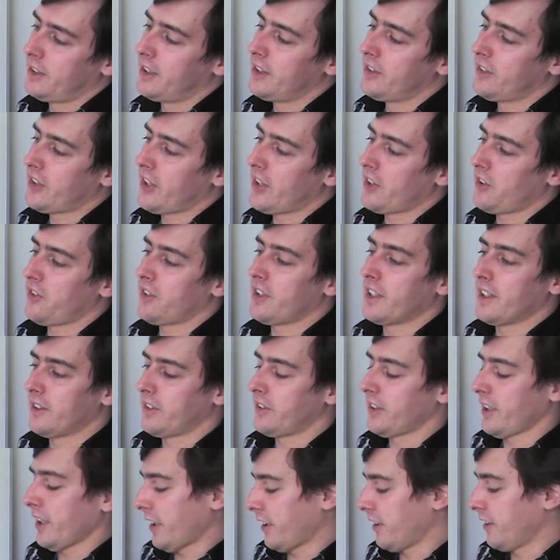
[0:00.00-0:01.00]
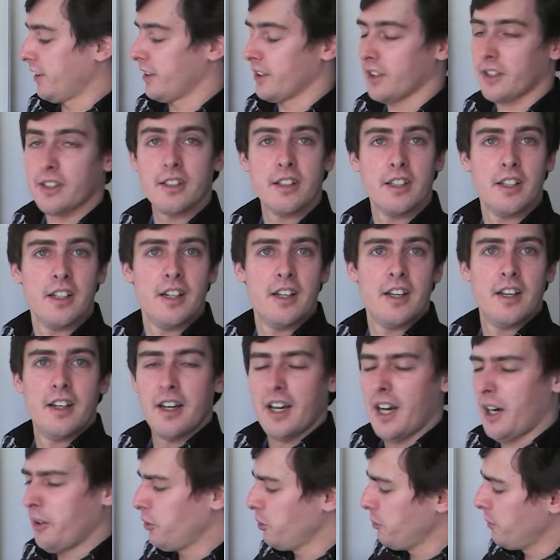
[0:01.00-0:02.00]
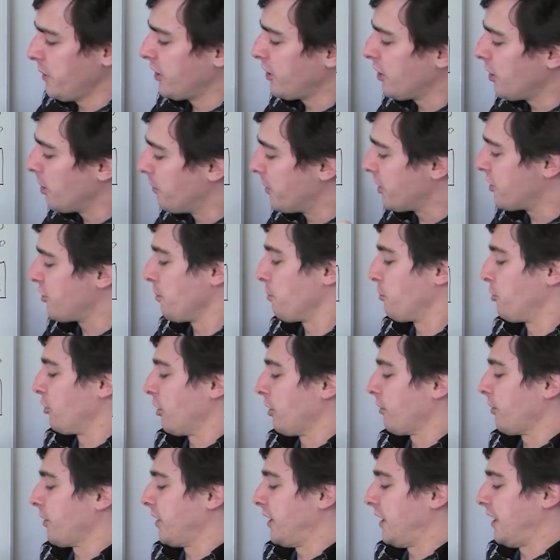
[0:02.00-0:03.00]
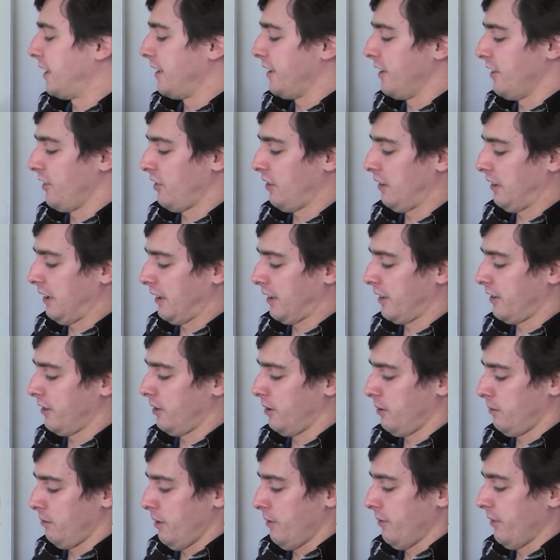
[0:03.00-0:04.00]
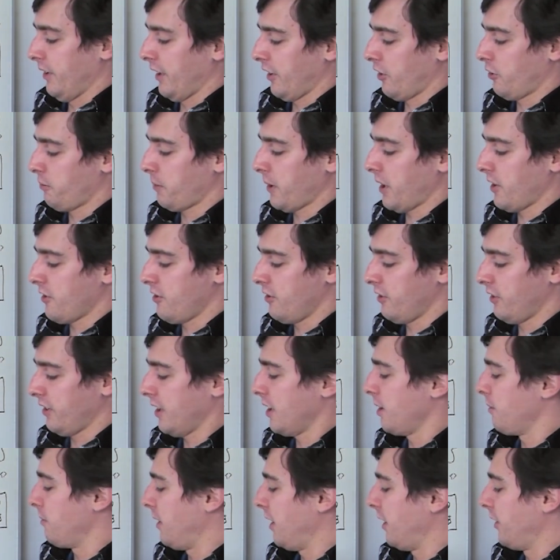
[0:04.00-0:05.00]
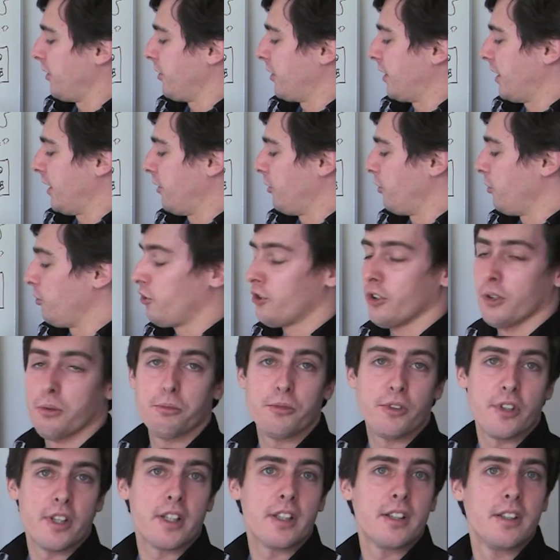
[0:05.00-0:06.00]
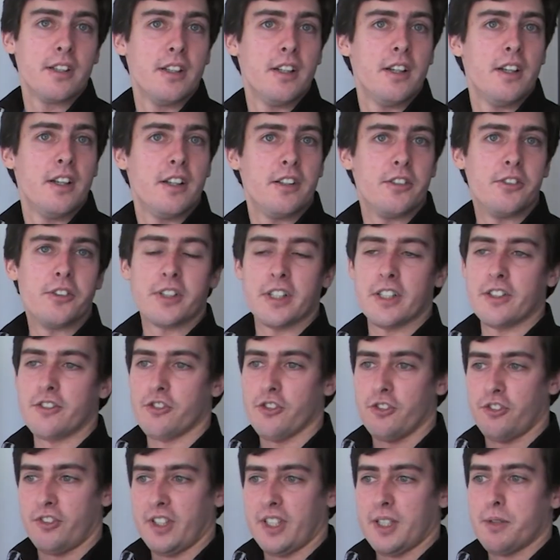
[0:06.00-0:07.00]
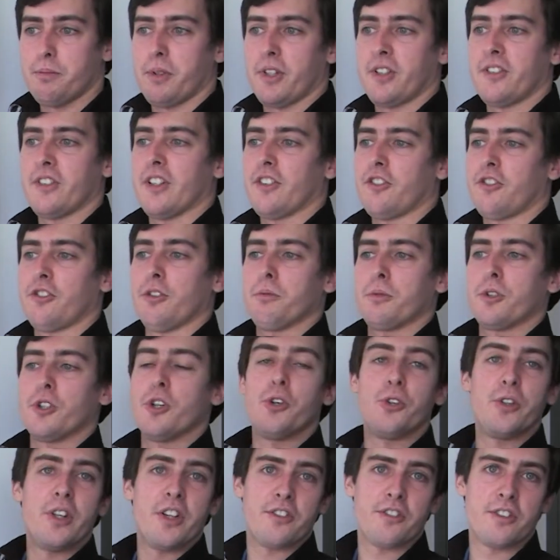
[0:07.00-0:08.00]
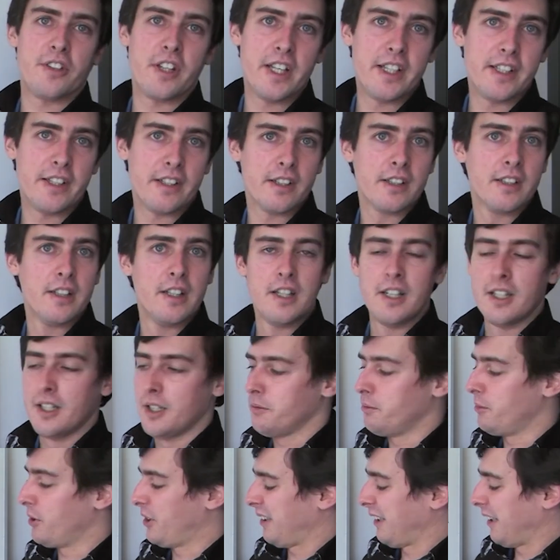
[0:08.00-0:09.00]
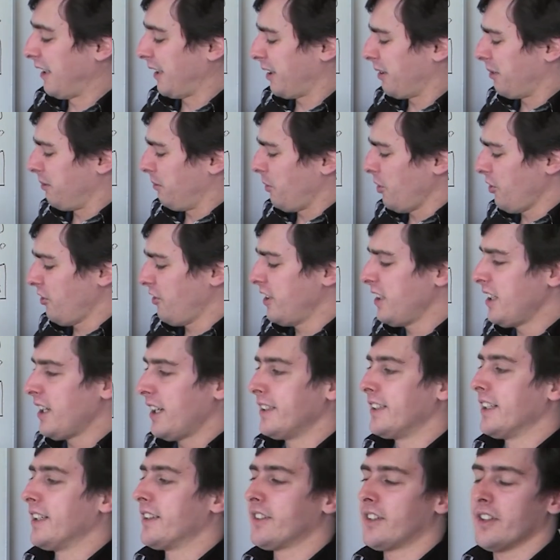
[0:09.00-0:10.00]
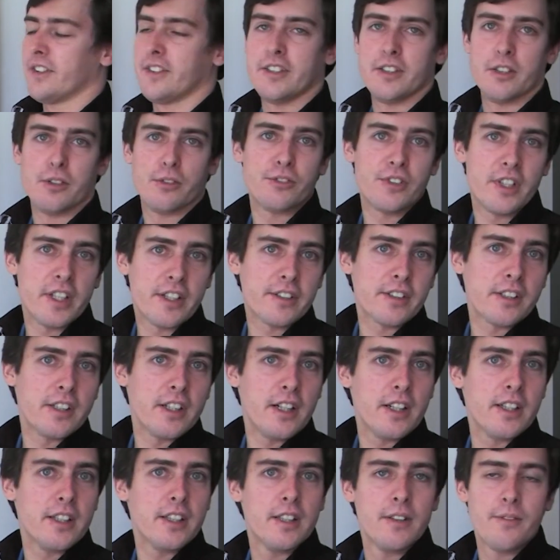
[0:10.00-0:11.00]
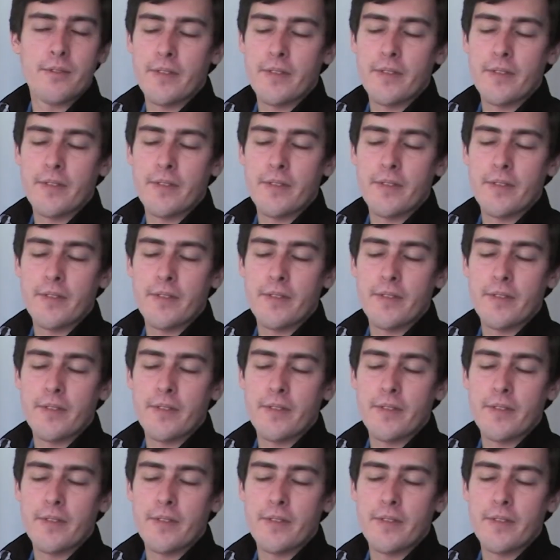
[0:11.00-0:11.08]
an interesting trick here. How do we know which observer that is? Like, you know, with an expression tree, well, you can do something. You can just represent some code as data. But like, what's the identity of that guy?